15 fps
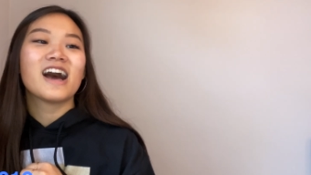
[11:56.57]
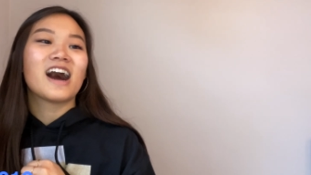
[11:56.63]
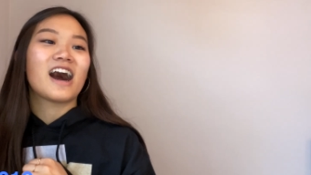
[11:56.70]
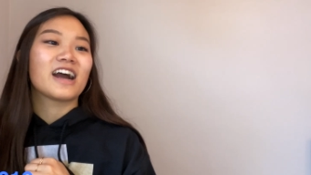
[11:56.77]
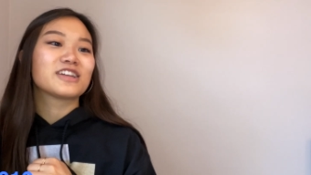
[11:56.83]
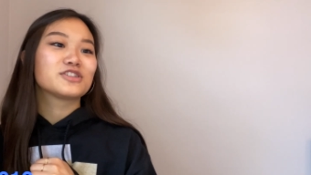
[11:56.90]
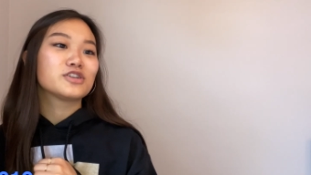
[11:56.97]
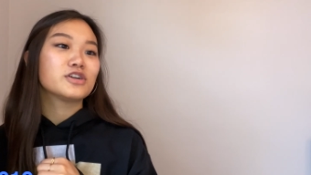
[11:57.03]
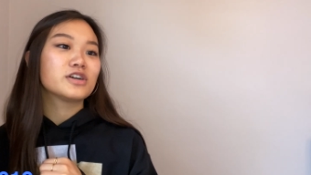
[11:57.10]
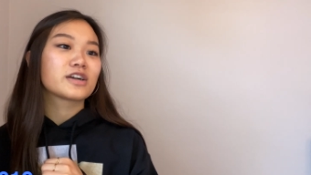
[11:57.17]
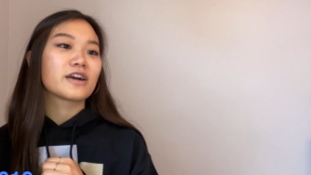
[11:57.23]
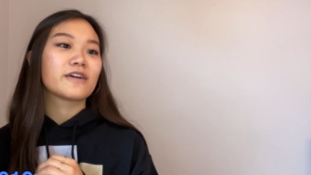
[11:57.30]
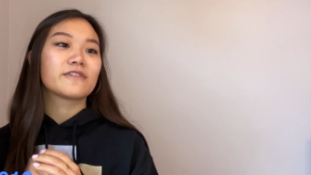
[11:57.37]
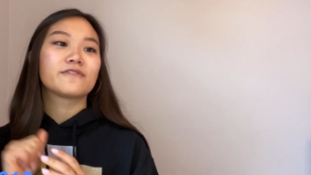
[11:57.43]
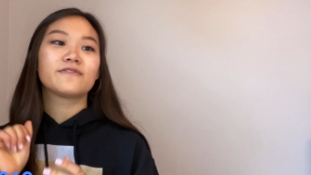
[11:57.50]
I
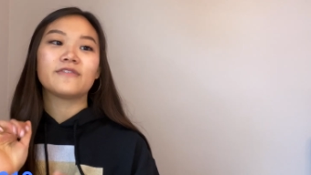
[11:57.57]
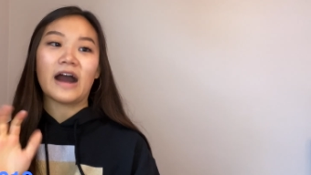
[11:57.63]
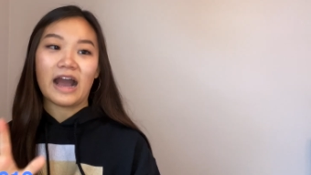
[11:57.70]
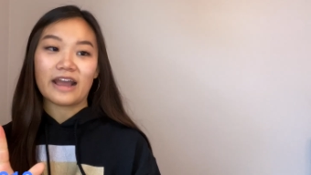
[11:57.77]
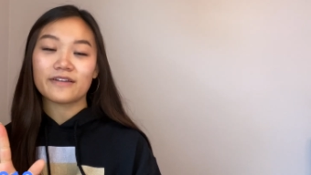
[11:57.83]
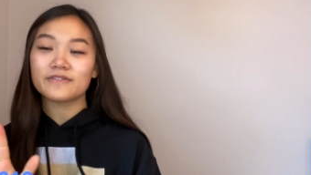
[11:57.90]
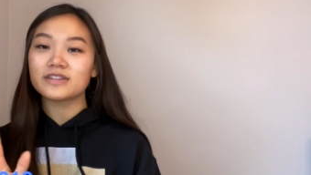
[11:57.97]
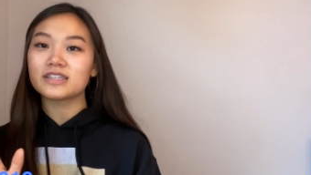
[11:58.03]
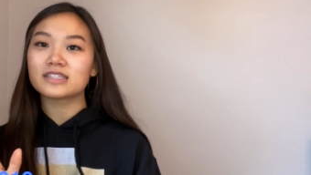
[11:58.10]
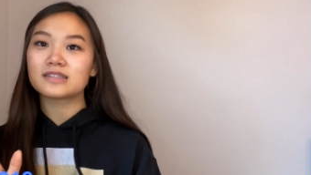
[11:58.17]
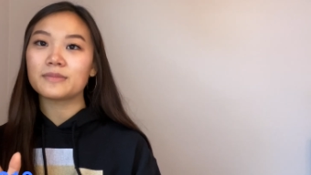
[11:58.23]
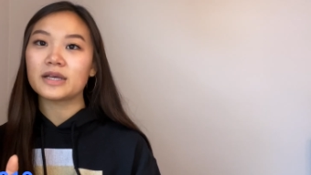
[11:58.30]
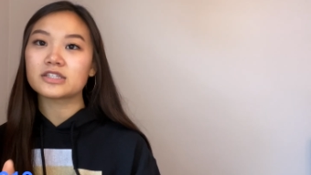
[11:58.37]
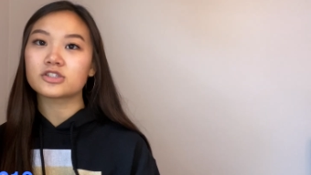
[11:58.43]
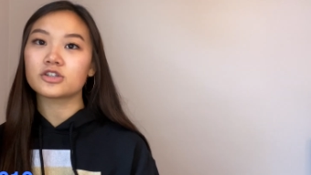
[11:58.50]
took 5 this
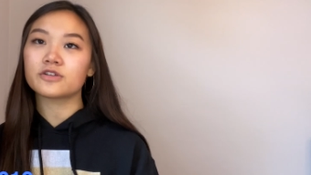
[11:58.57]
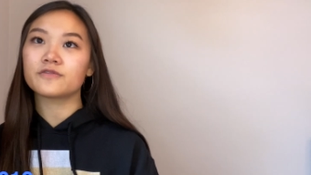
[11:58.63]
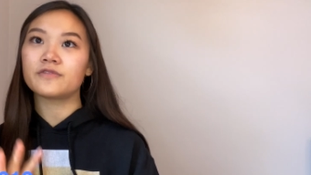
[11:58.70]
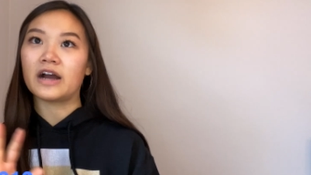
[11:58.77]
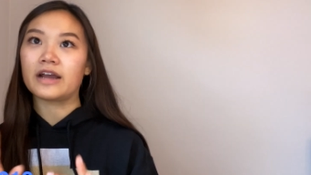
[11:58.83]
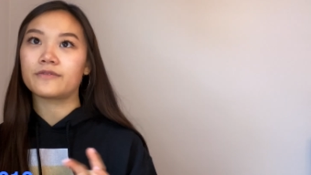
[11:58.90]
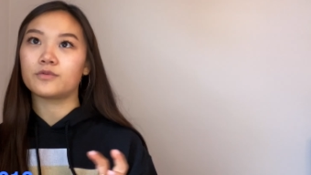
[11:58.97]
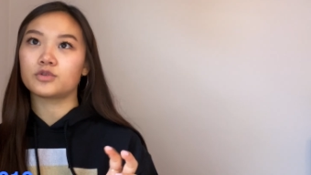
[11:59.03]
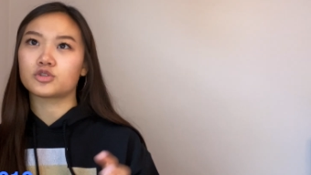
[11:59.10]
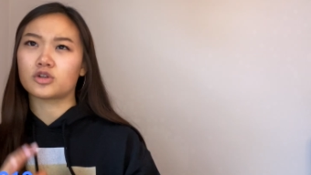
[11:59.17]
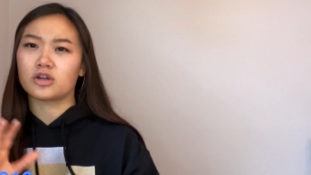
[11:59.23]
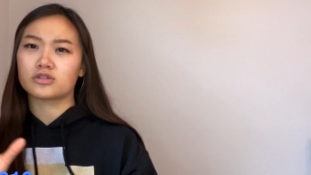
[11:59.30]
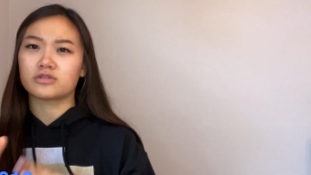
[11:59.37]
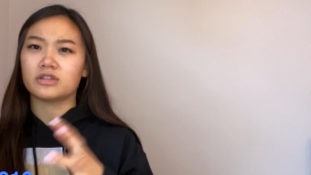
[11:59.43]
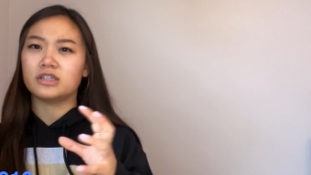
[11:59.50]
semester, 5 which
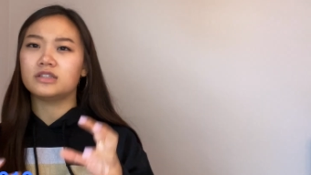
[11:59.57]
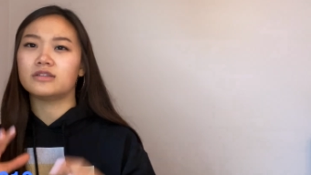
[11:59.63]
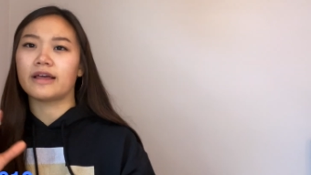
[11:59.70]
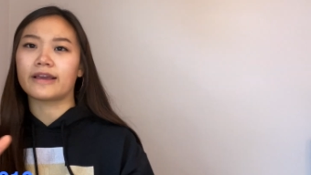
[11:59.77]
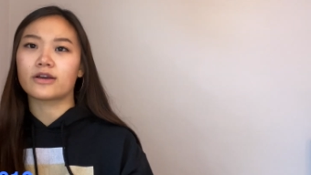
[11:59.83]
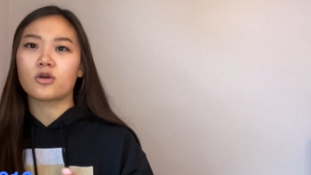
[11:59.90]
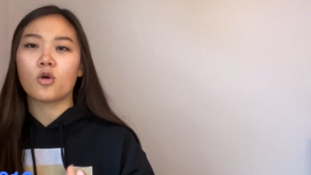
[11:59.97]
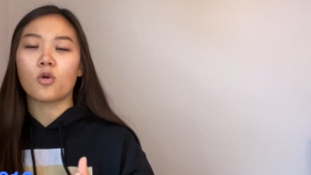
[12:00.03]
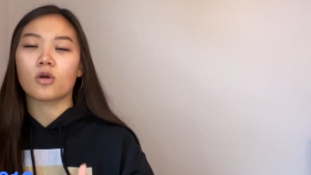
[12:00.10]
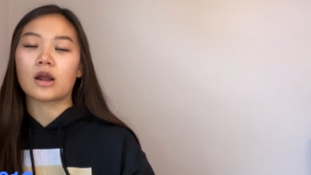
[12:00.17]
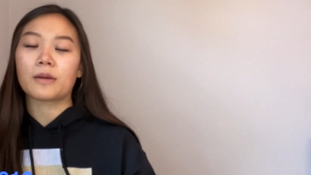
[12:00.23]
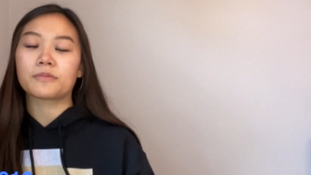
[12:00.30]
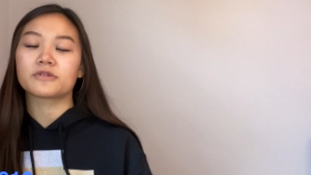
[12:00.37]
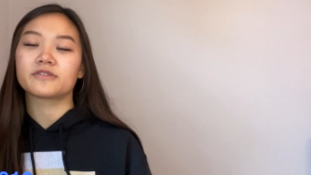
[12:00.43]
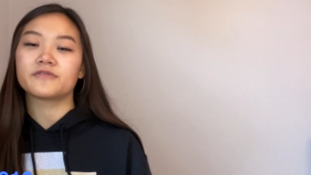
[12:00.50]
are the like core
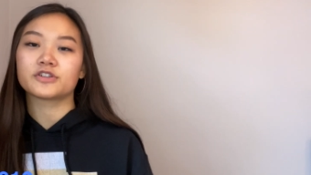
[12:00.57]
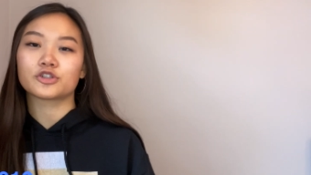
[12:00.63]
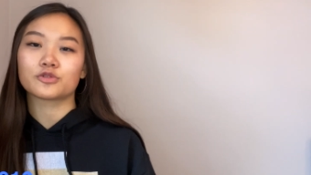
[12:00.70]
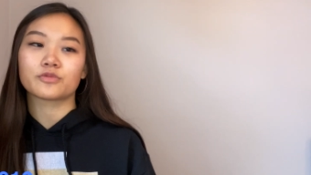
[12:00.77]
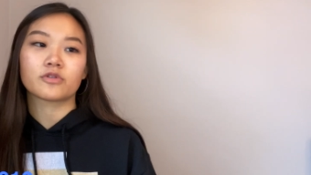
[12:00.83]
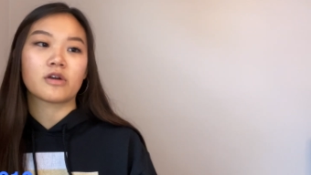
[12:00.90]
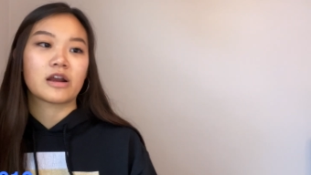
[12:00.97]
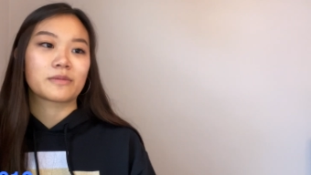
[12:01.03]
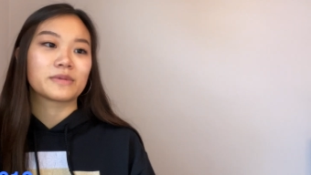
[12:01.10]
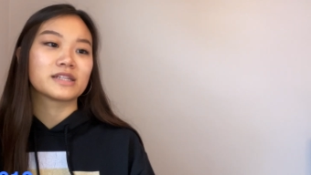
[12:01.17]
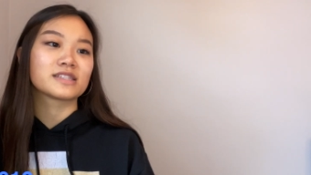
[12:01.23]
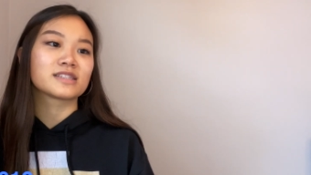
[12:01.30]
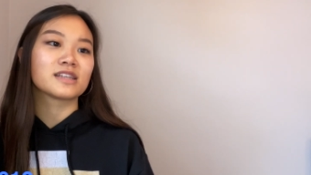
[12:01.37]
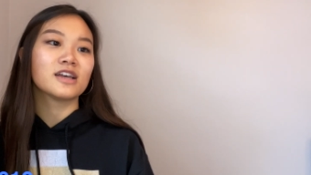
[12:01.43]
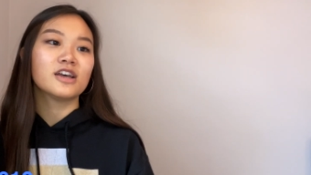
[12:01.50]
upper division
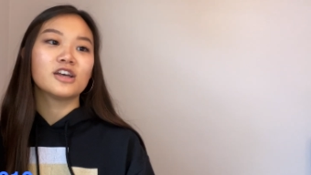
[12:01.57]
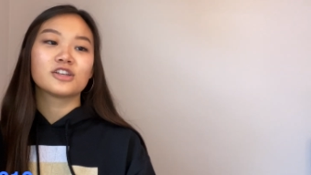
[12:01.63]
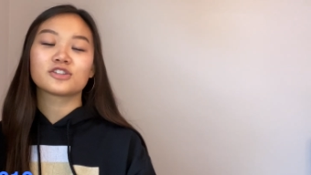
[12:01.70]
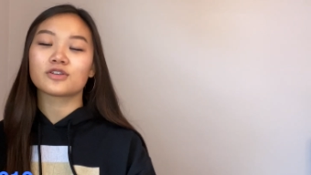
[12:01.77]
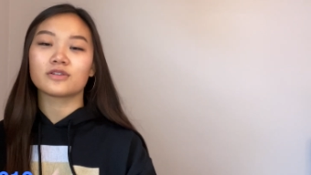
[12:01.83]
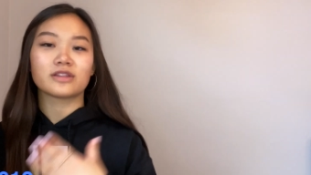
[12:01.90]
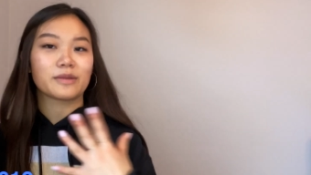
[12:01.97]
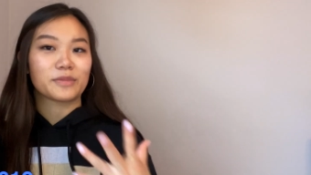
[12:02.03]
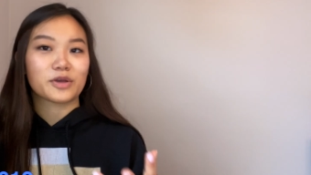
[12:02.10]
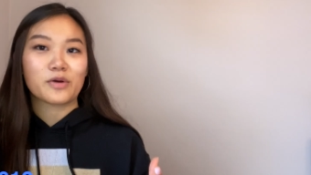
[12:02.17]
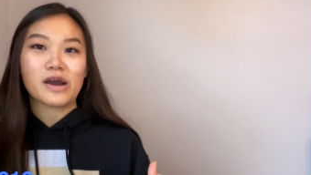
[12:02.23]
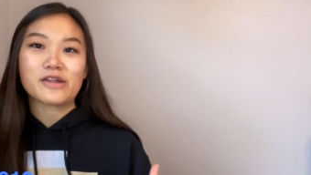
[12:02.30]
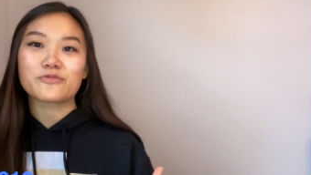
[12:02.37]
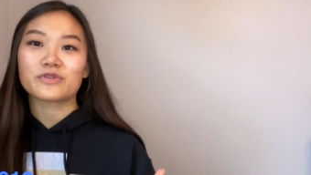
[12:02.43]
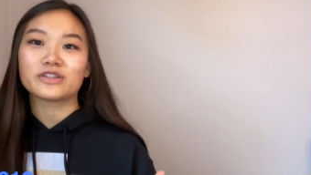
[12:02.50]
requirements. So let me go
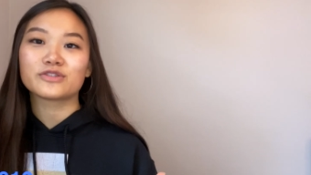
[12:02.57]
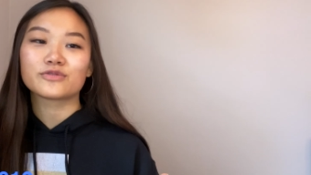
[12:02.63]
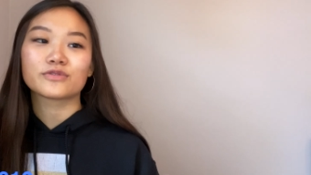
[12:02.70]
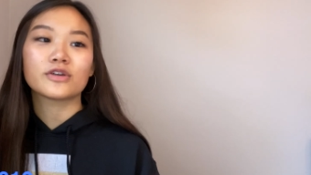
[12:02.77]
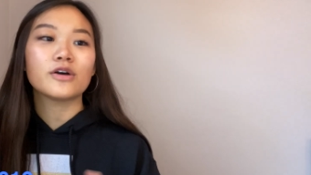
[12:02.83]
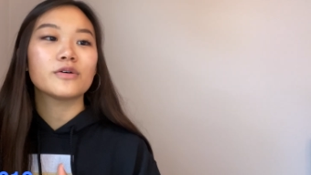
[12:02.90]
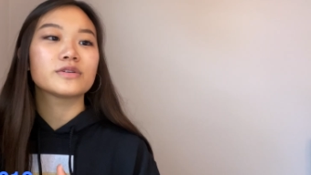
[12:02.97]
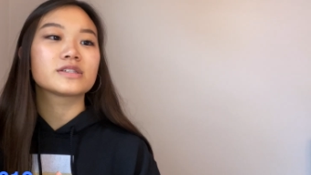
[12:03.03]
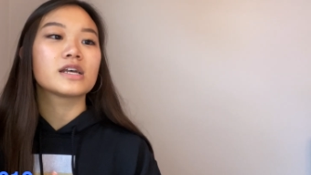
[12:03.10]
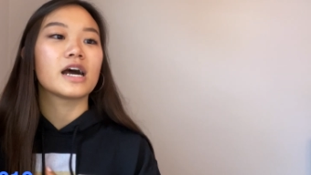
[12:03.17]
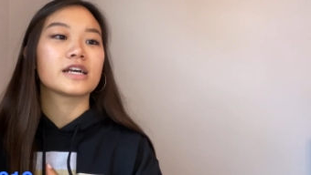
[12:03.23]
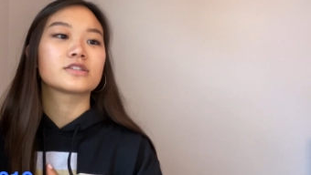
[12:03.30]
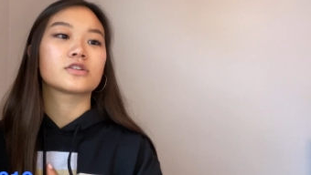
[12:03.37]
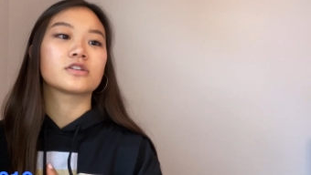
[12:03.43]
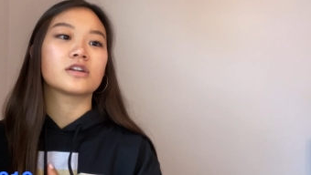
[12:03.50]
ahead and run through those.
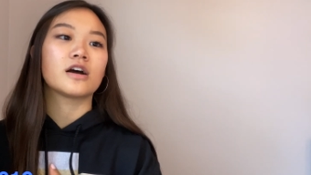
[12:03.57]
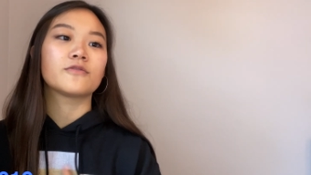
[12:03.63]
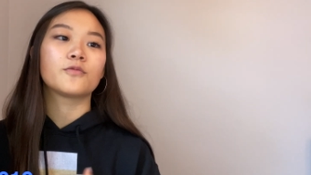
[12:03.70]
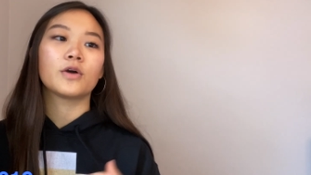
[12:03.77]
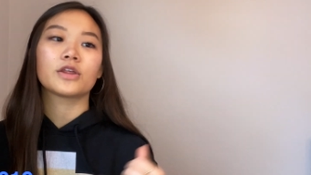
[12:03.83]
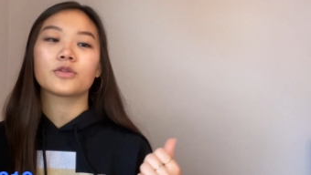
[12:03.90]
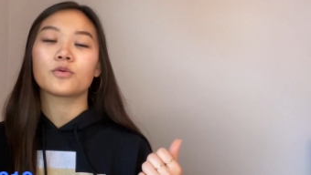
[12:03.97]
I started off with